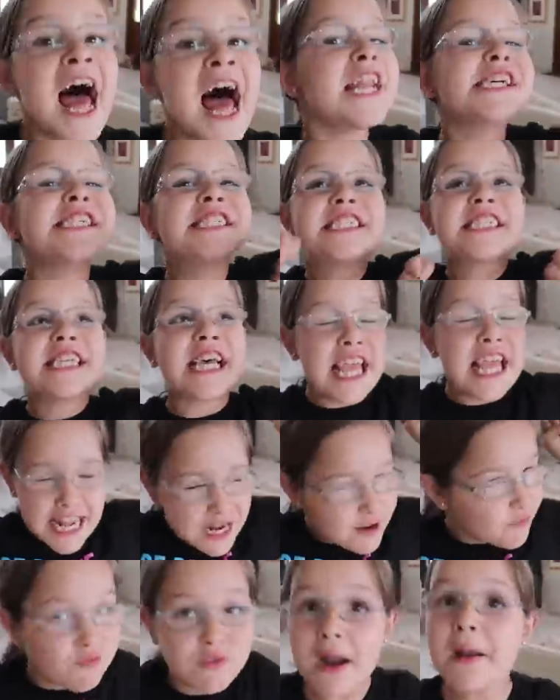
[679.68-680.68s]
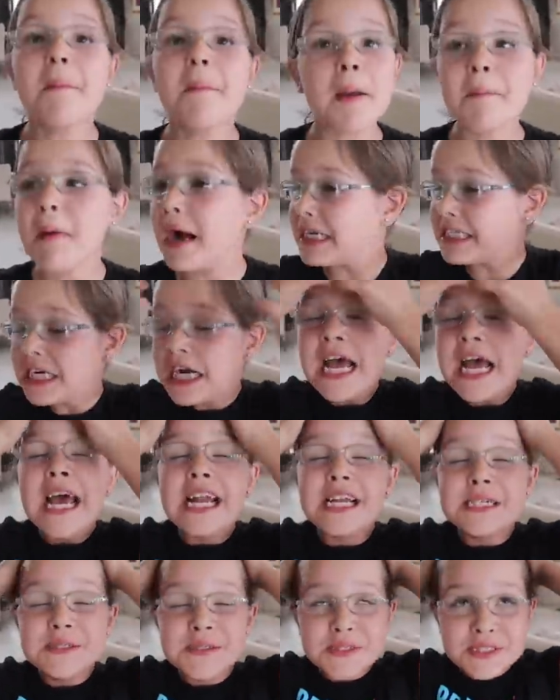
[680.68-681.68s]
And it read my mind,
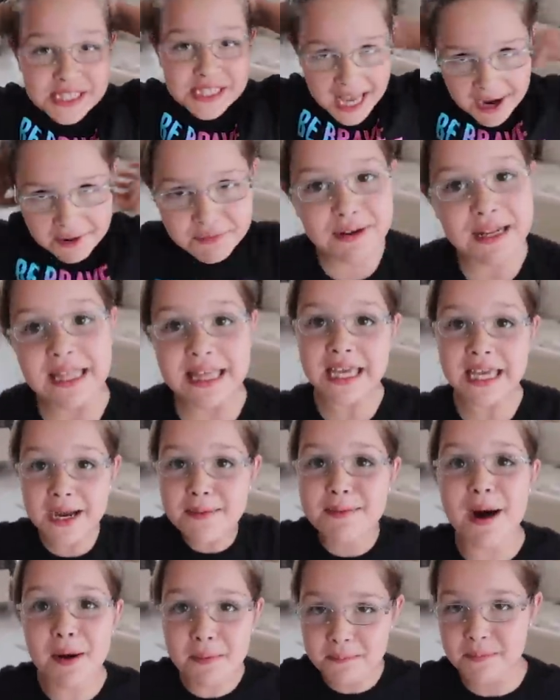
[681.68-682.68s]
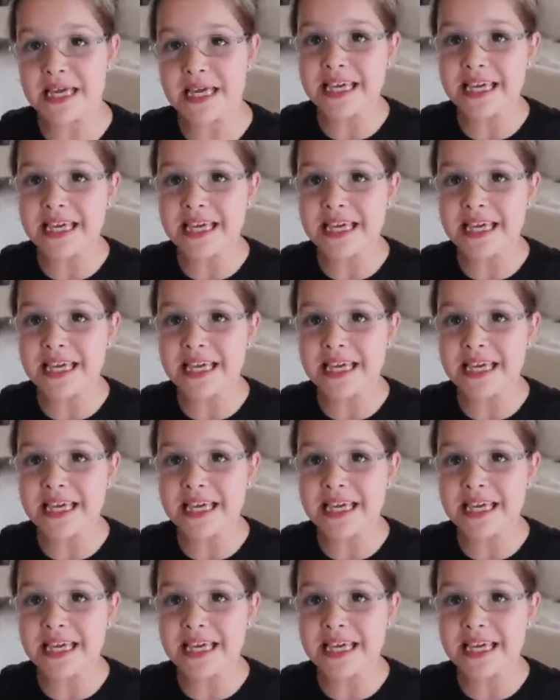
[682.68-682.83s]
and it was everything about